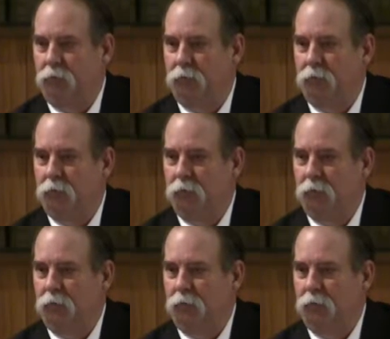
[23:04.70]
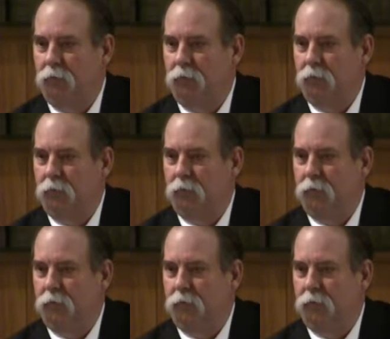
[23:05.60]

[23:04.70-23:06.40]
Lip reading: No one is speaking in this clip.